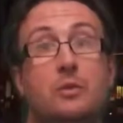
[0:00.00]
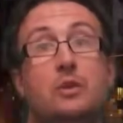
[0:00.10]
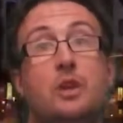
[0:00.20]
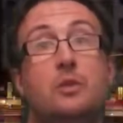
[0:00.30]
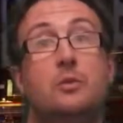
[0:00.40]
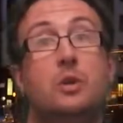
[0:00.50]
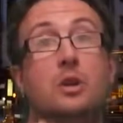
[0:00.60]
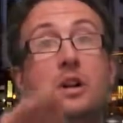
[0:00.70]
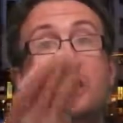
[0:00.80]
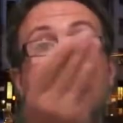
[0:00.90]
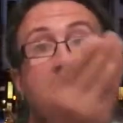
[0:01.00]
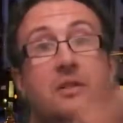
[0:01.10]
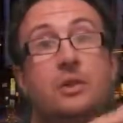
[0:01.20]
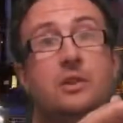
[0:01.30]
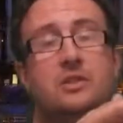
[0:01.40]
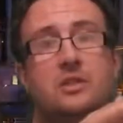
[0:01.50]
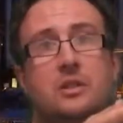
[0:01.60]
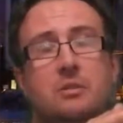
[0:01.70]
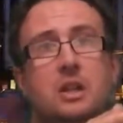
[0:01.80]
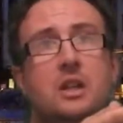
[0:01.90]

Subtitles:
go to work and then I've got to